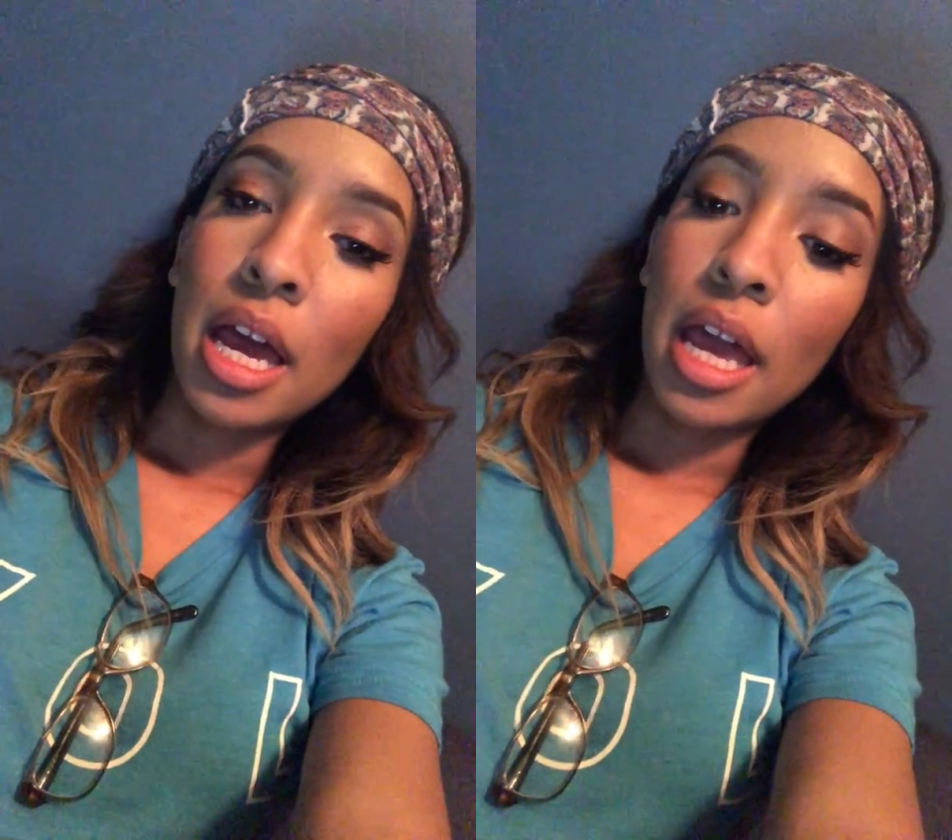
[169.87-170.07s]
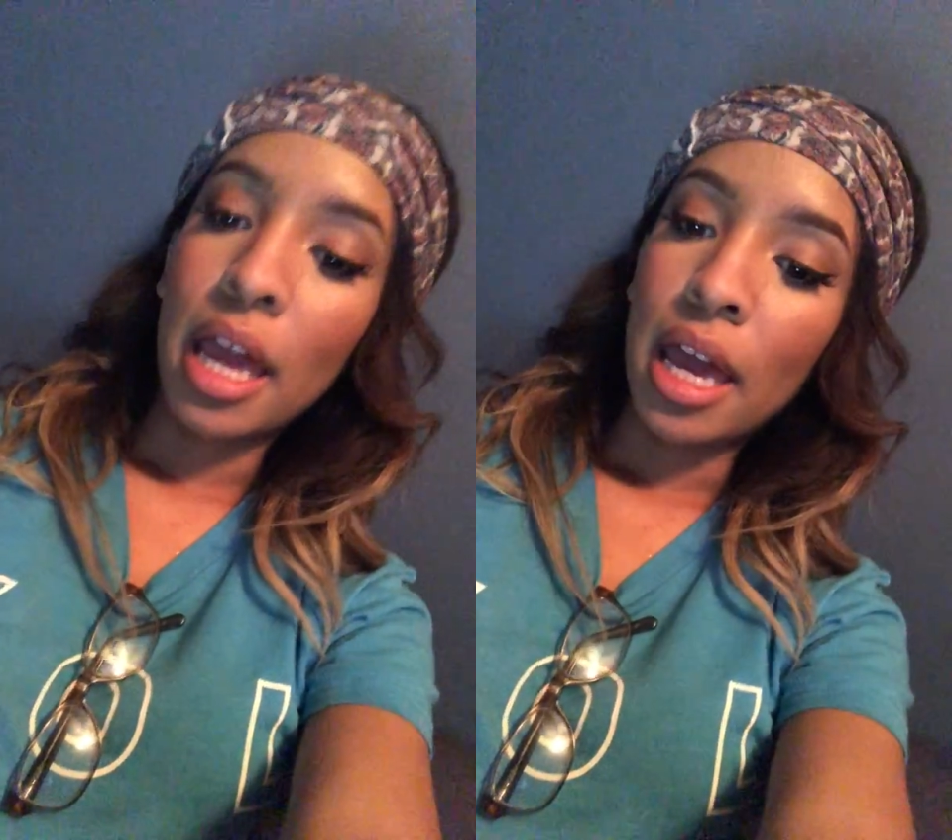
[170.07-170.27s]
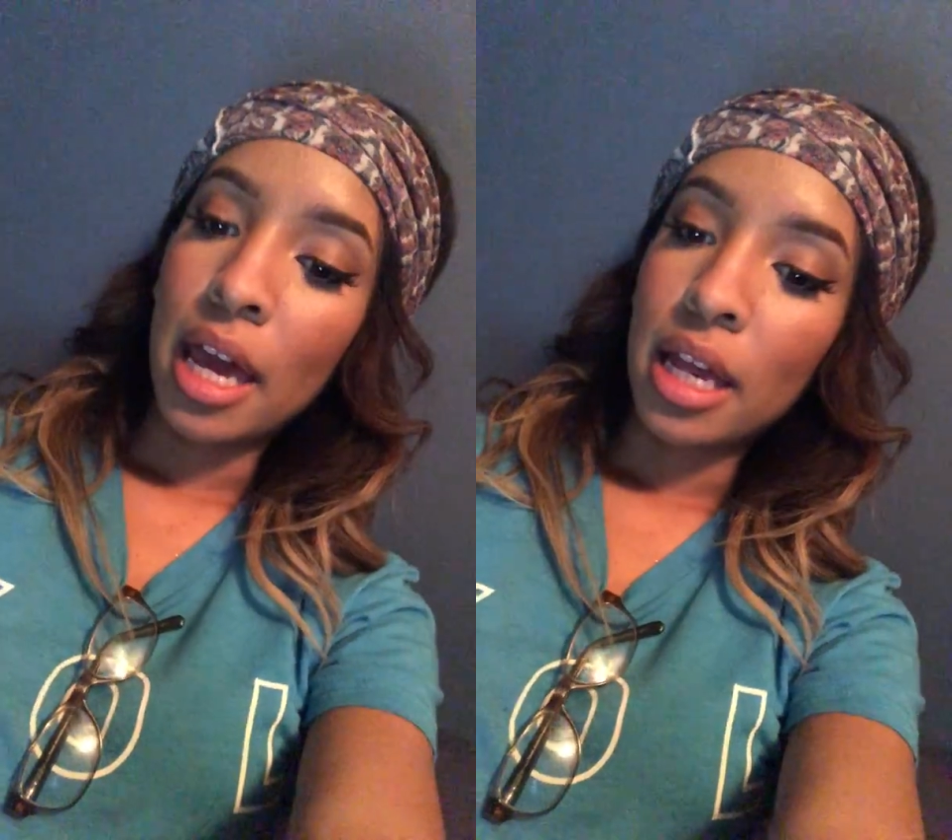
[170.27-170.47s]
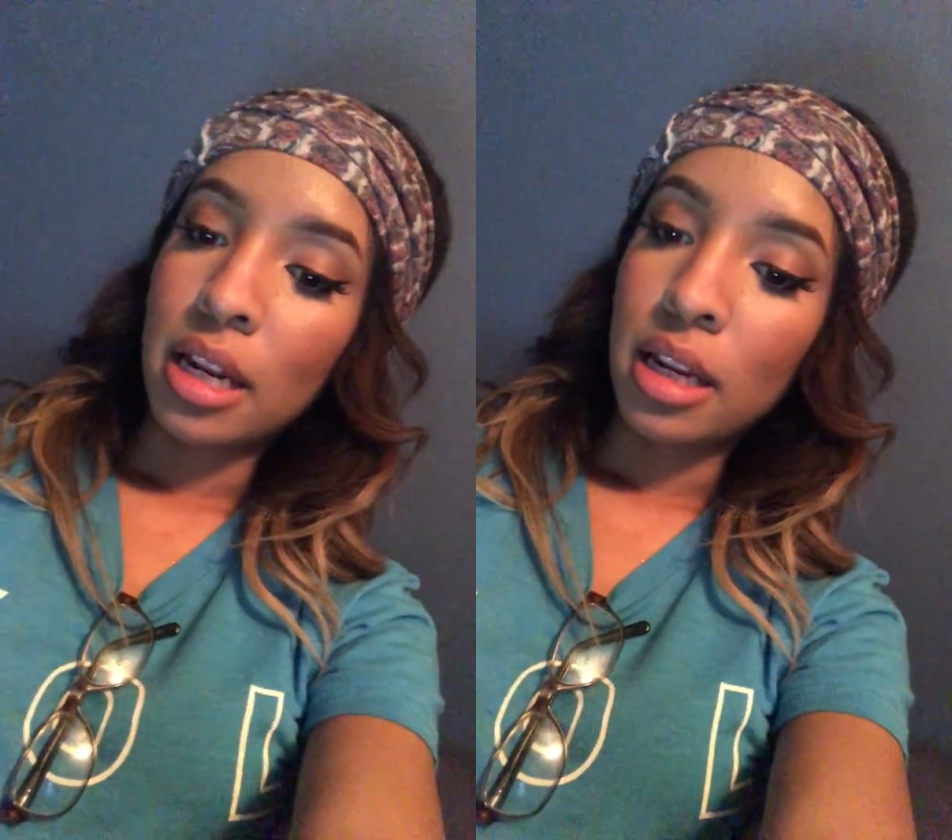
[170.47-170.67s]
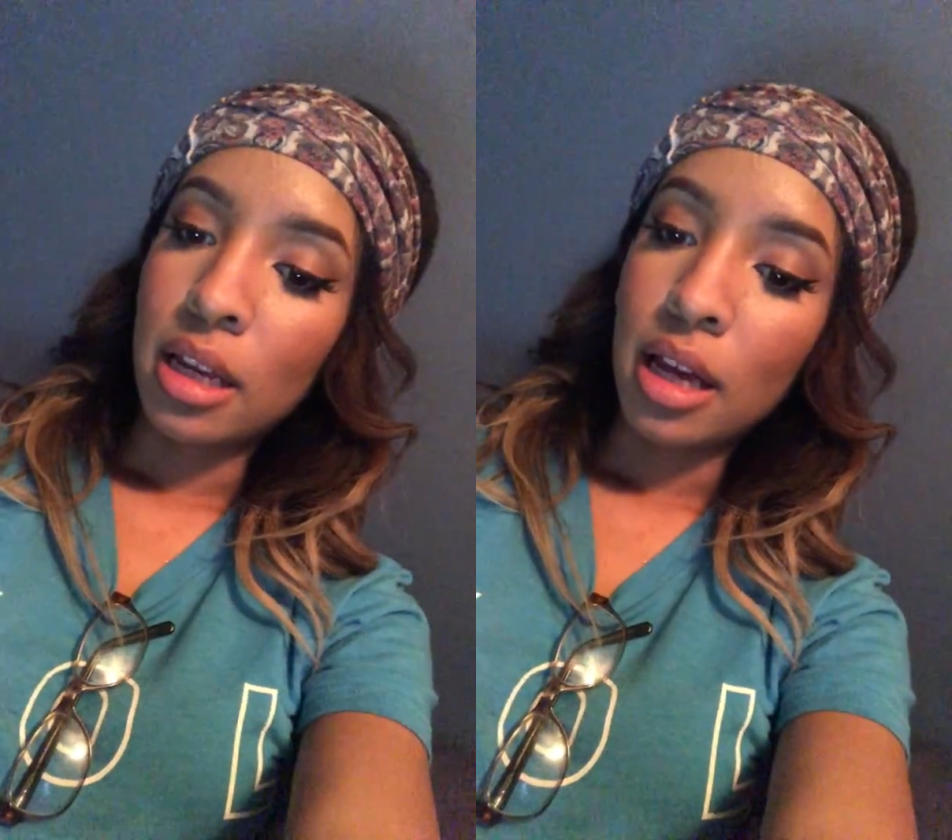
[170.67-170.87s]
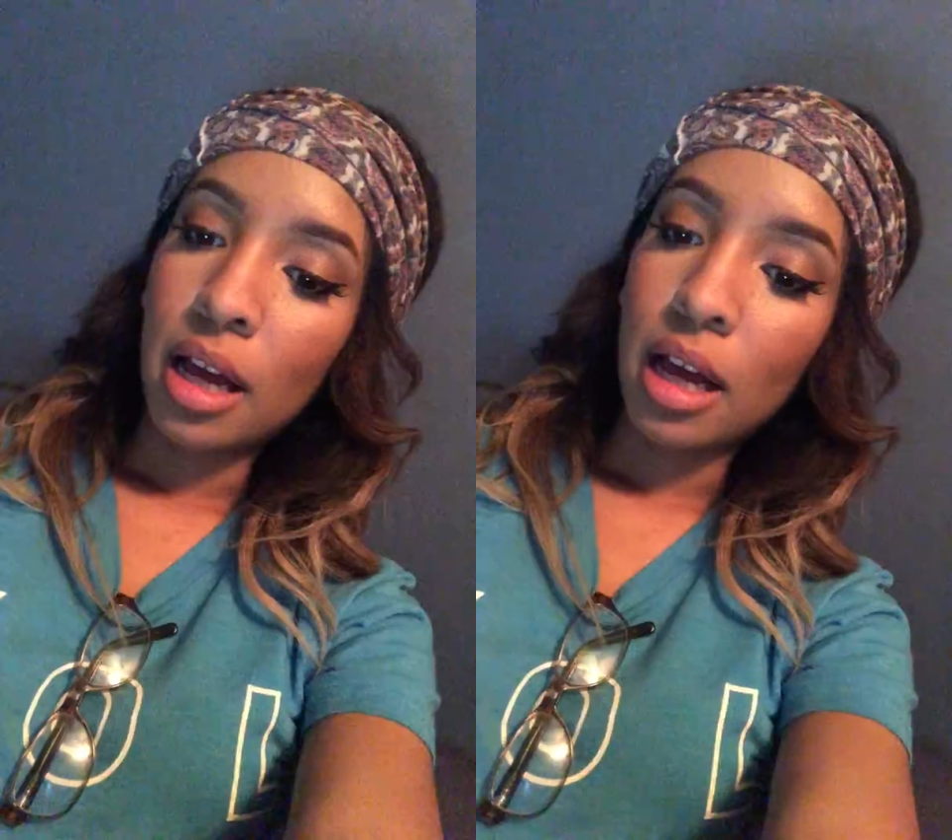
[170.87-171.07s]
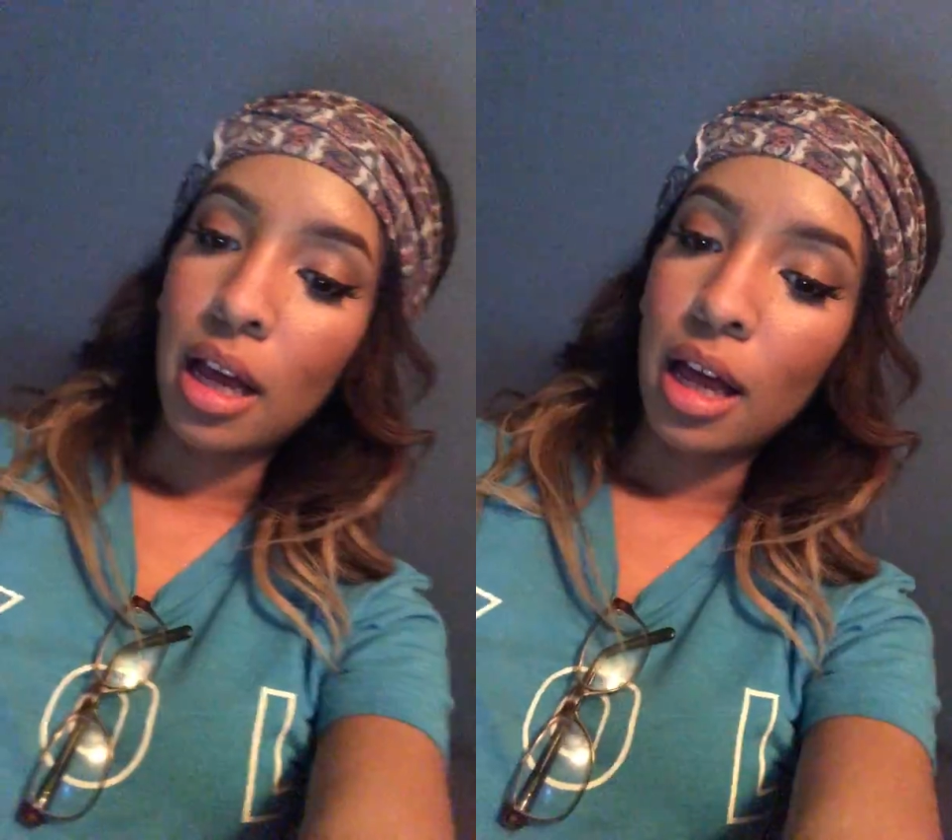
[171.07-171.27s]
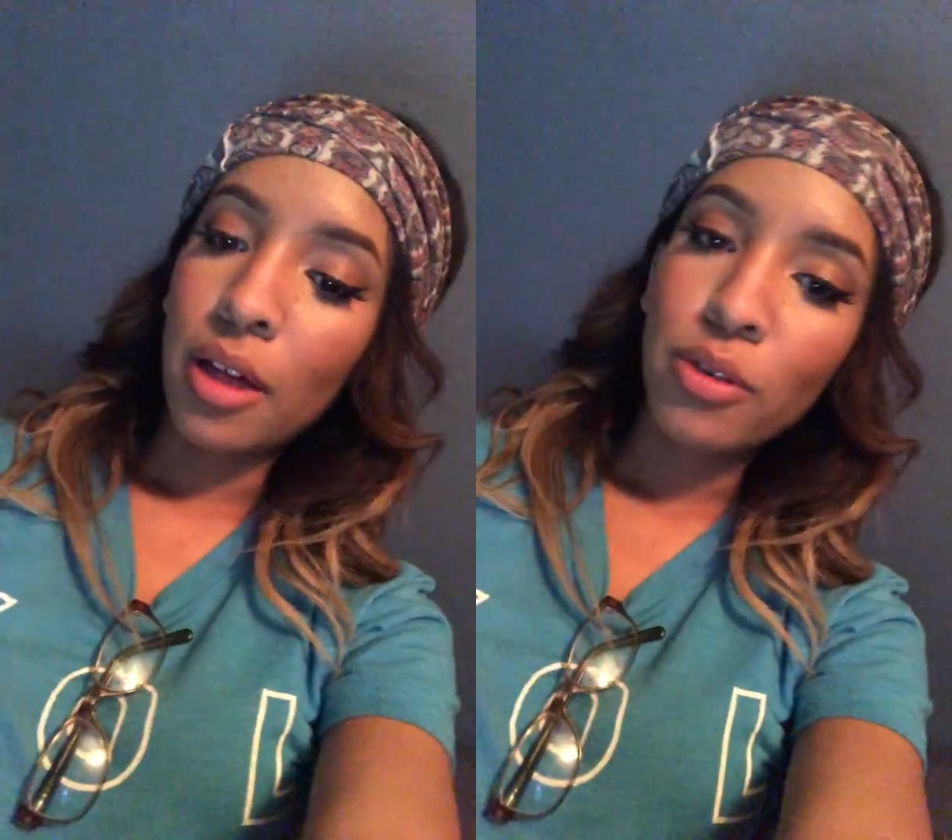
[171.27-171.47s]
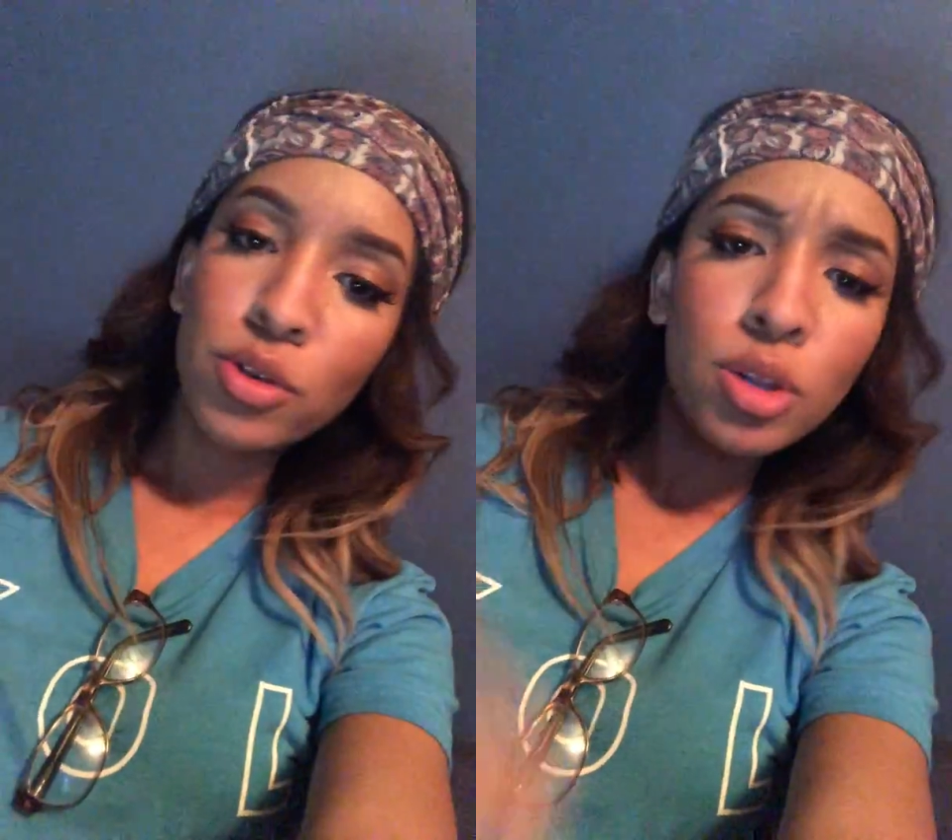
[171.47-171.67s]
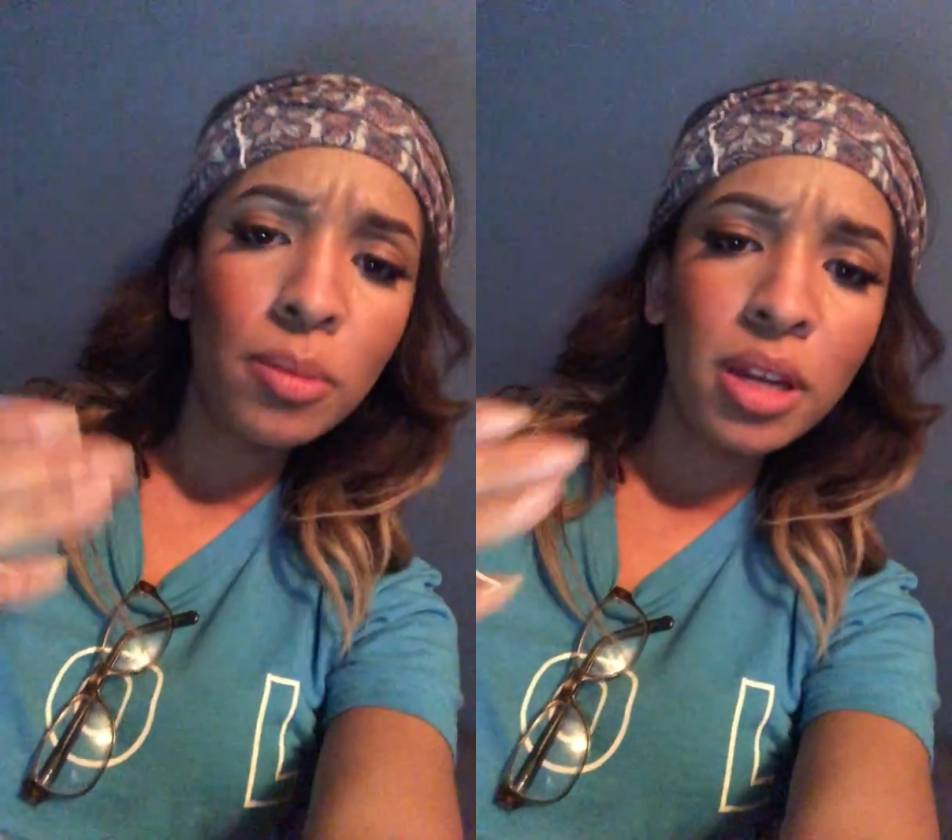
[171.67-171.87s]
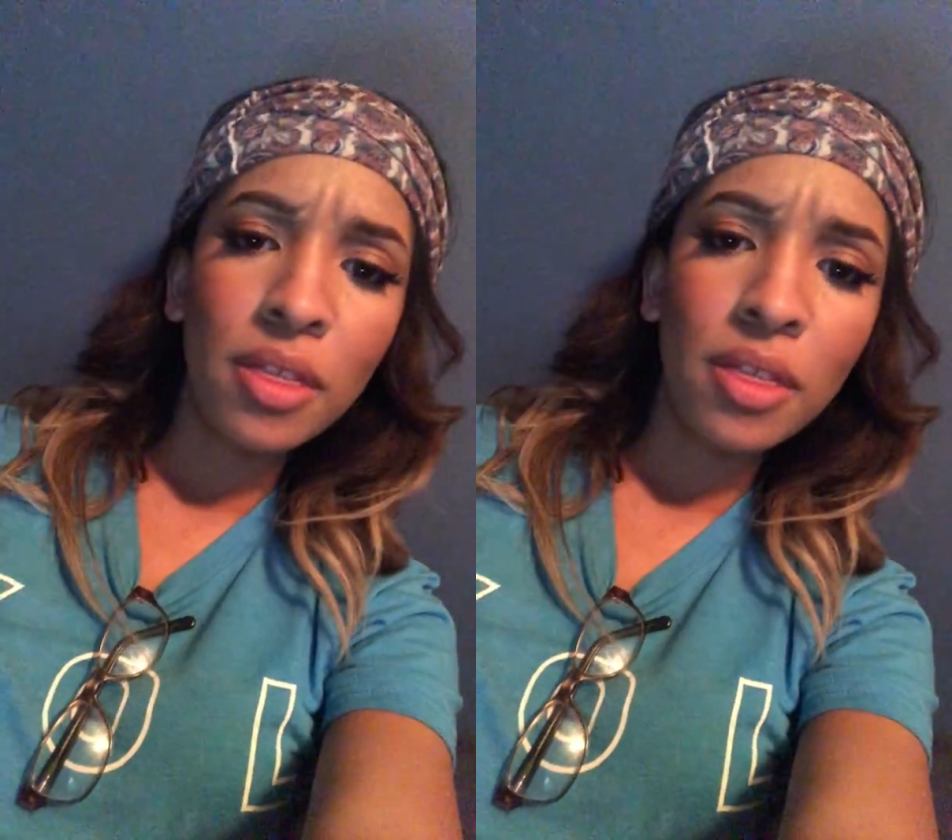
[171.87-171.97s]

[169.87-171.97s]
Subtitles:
and how there's so many